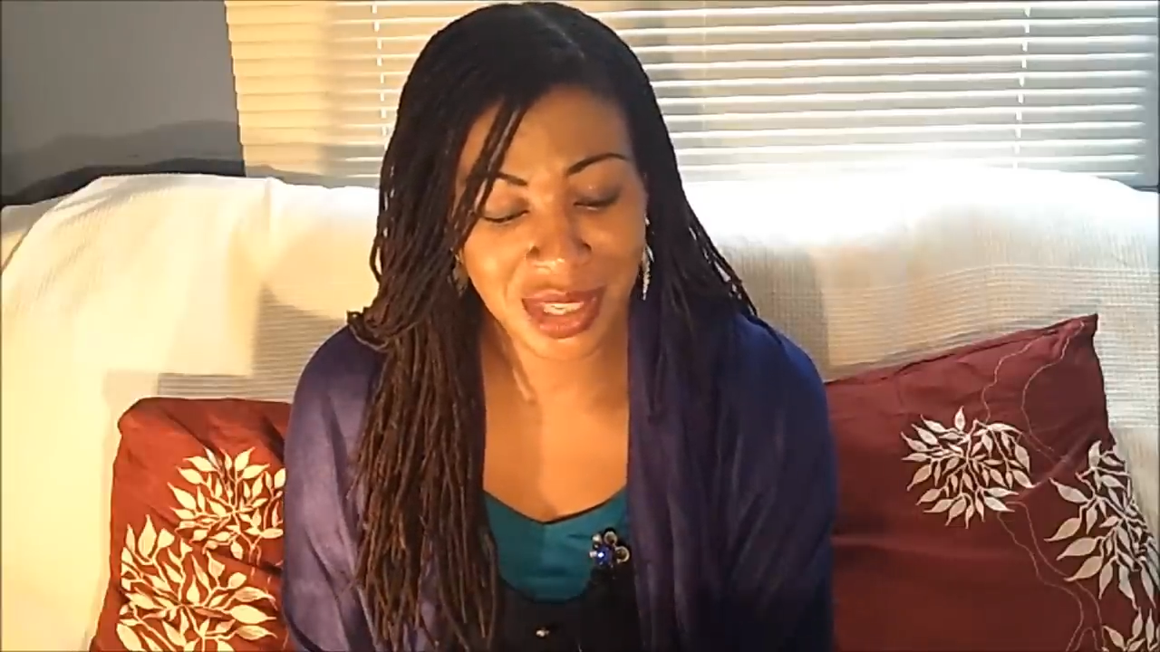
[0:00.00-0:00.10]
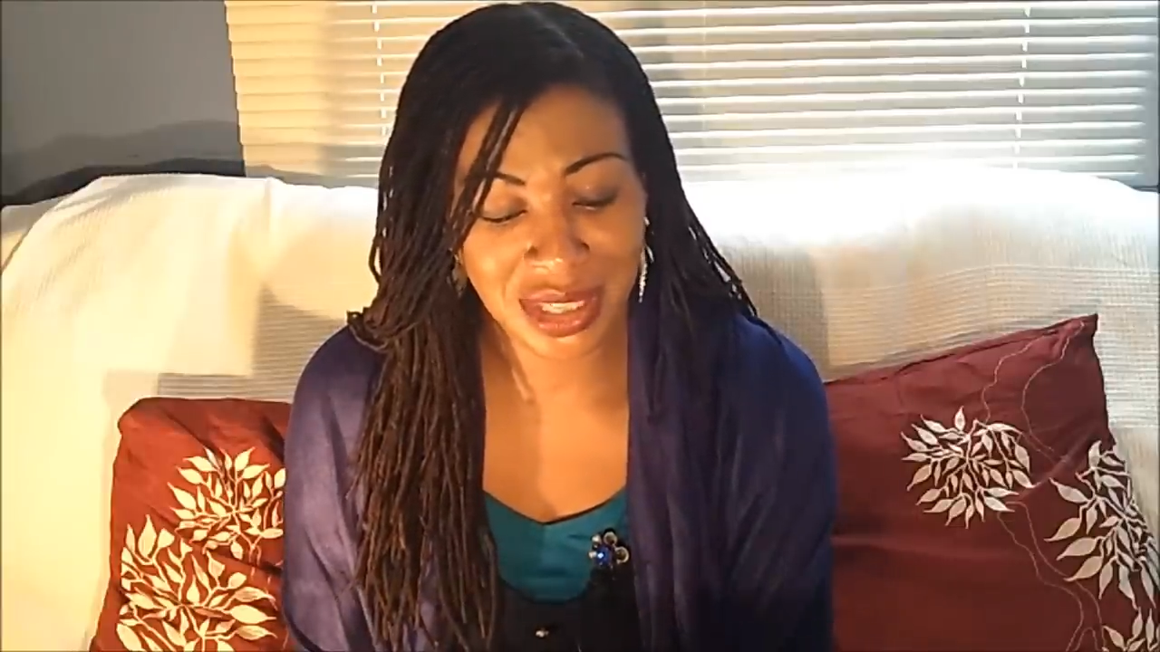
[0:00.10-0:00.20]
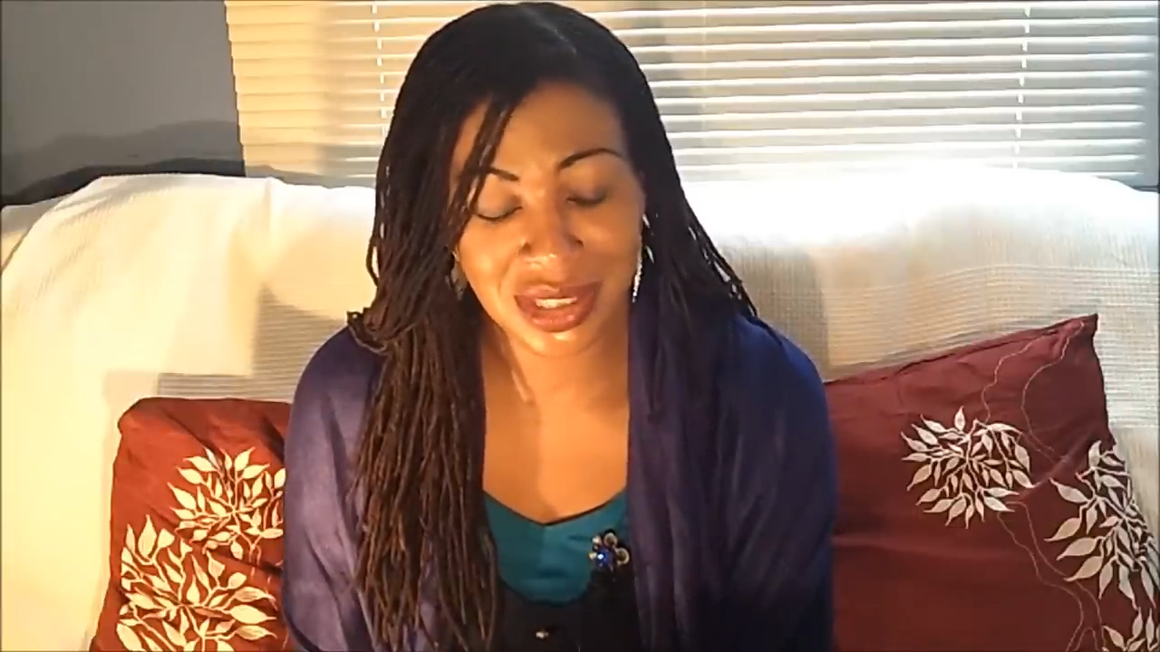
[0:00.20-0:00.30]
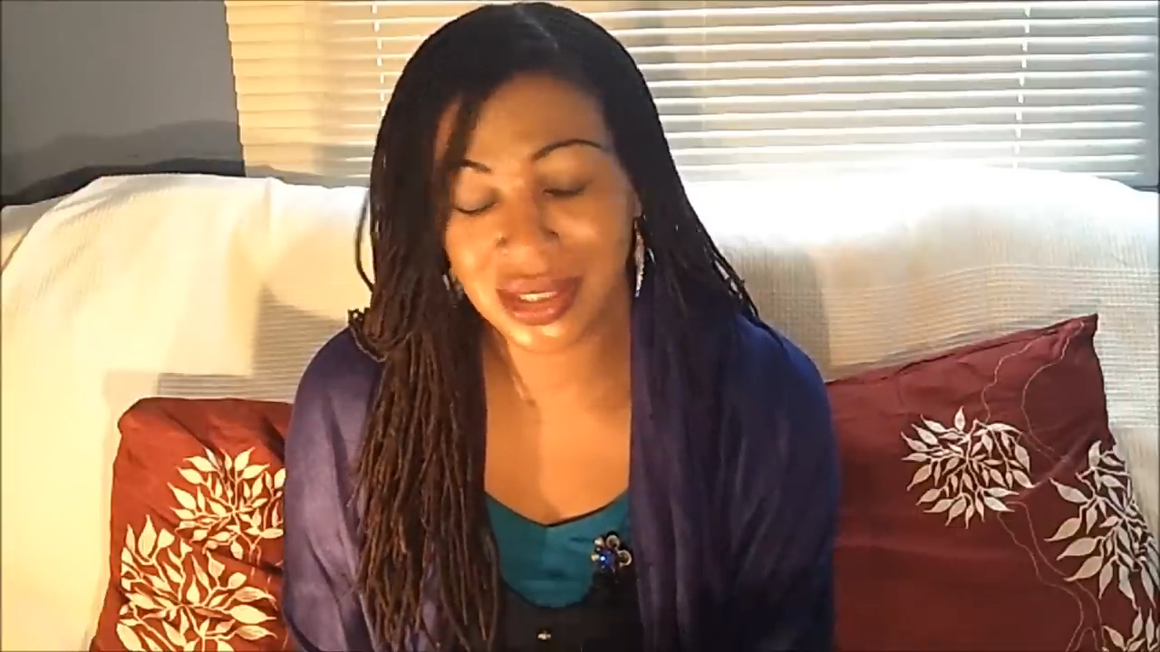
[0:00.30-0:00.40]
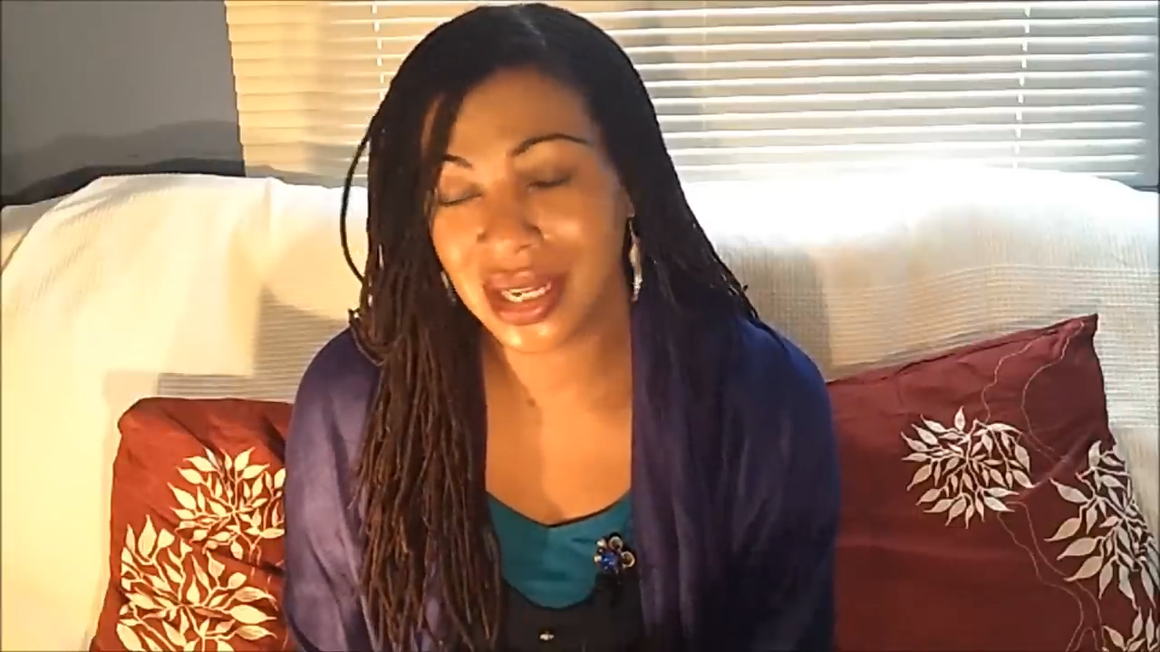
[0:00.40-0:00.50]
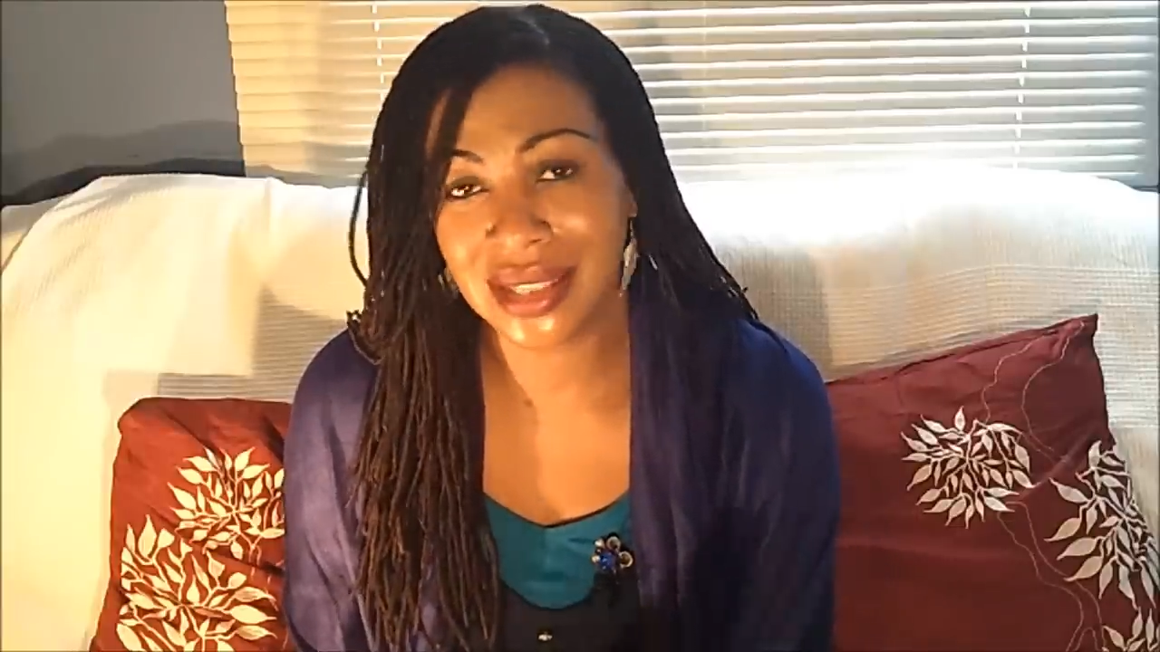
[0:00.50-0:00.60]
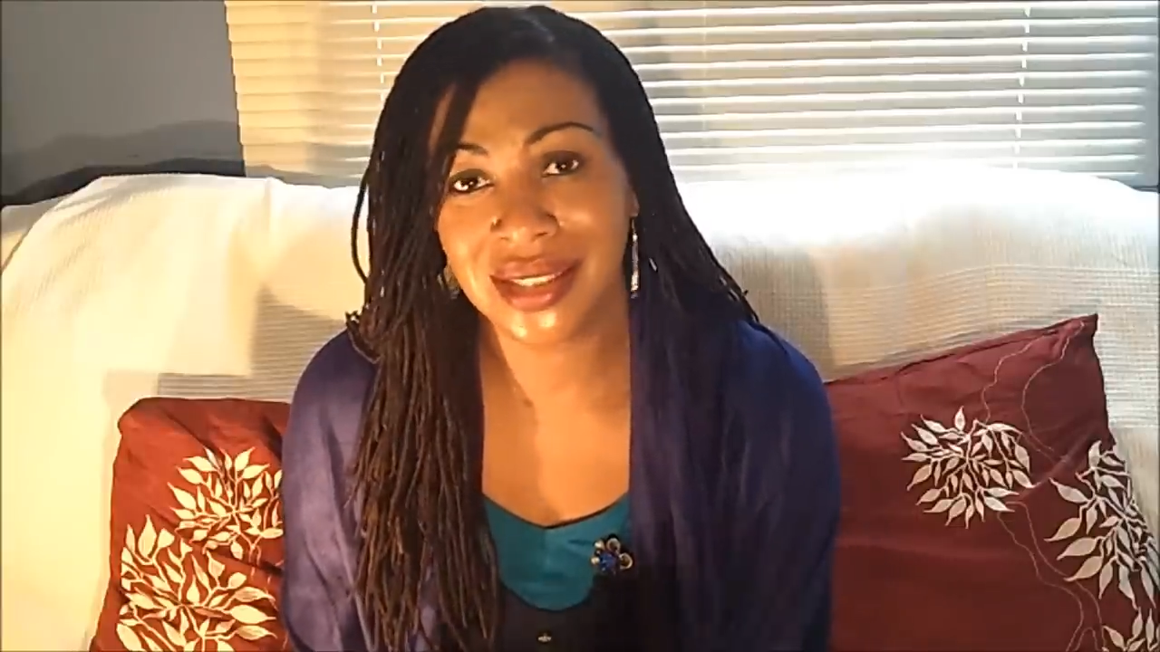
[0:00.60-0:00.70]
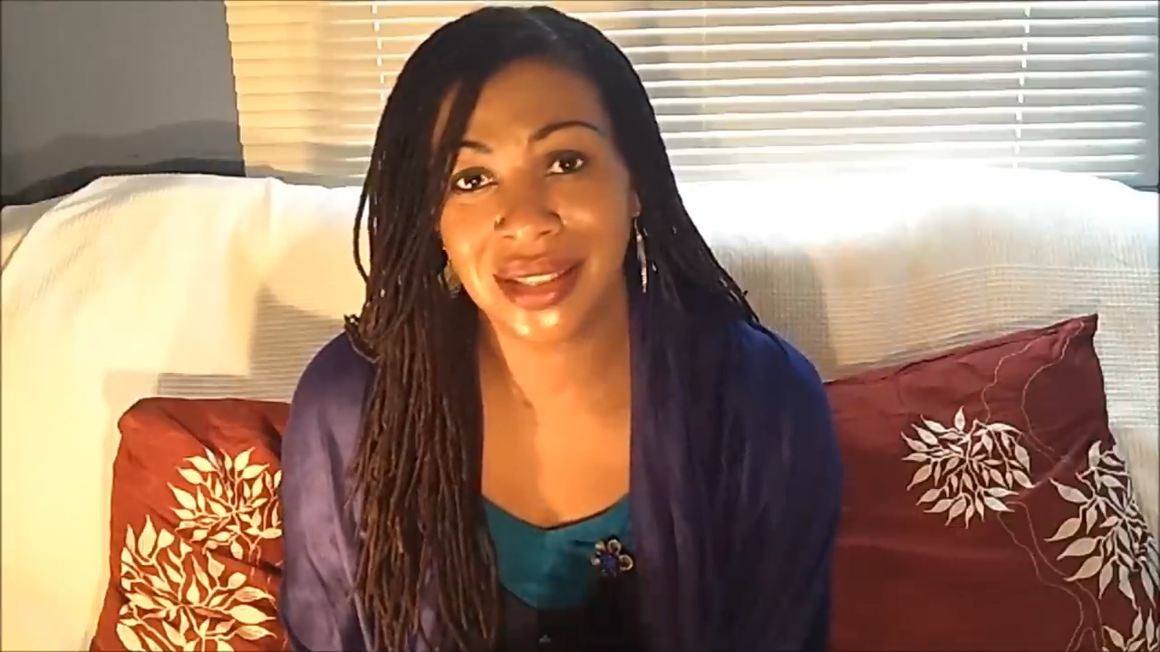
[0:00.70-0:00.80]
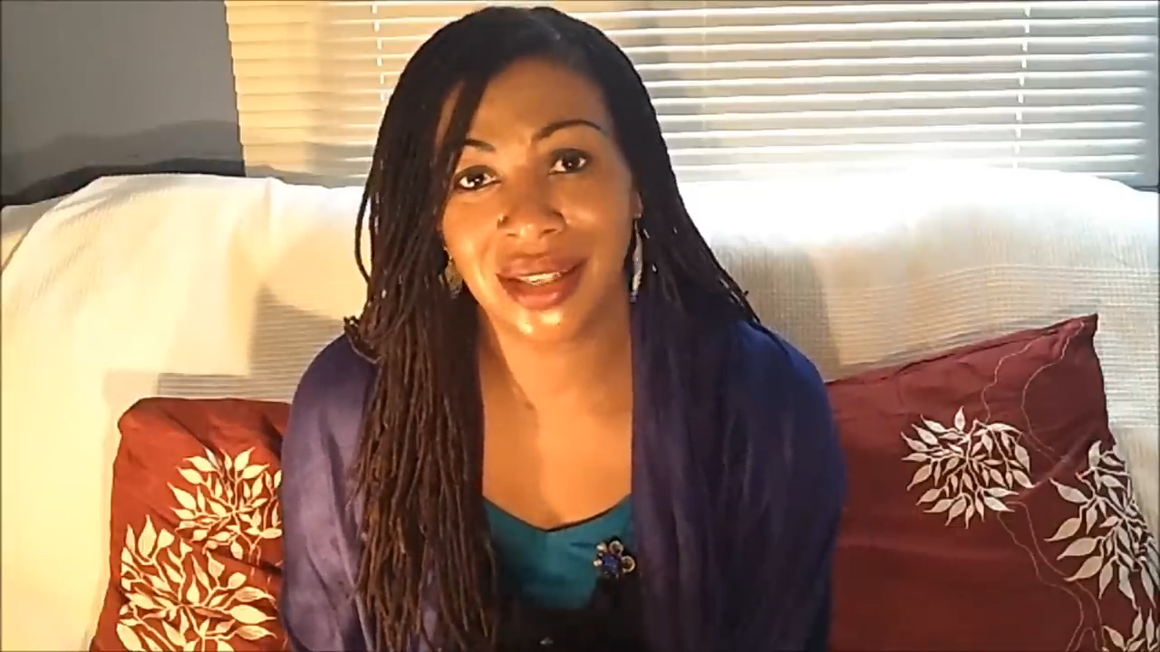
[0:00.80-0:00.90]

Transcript: it just has the